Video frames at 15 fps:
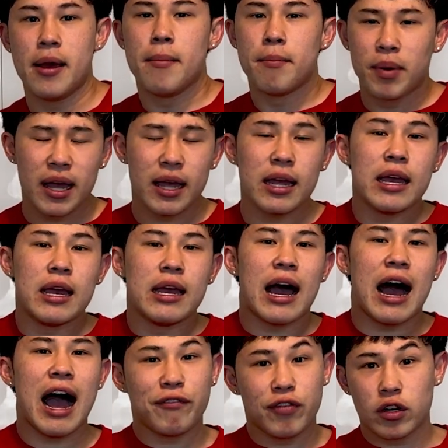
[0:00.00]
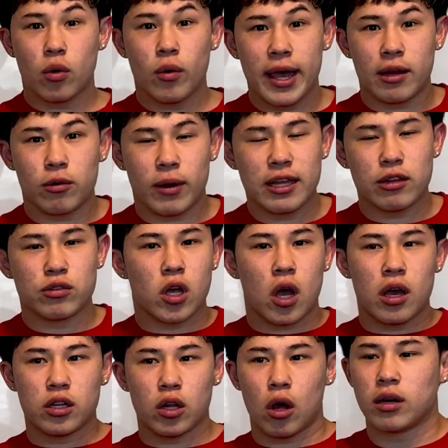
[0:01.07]
But I found a way, right?
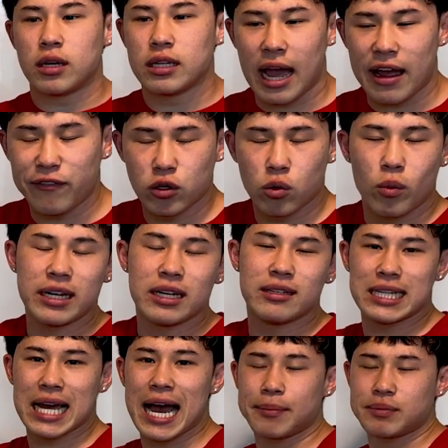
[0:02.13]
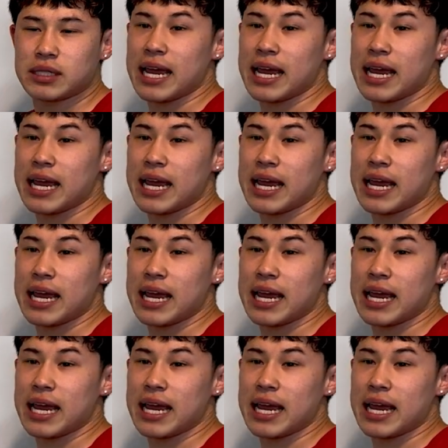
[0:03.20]
I found a way to adapt.